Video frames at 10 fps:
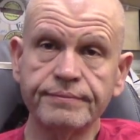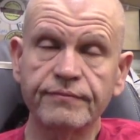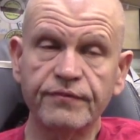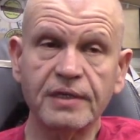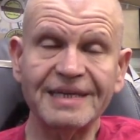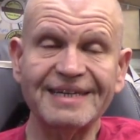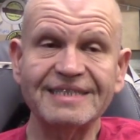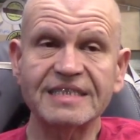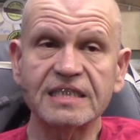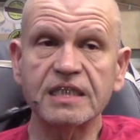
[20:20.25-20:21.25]
fairly
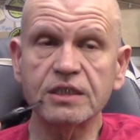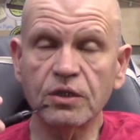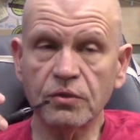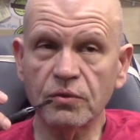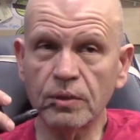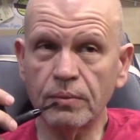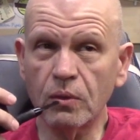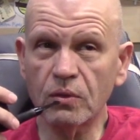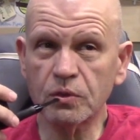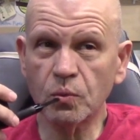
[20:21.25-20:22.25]
consistent through the
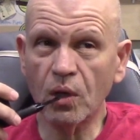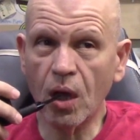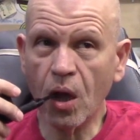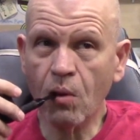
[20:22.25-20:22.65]
bowl as well.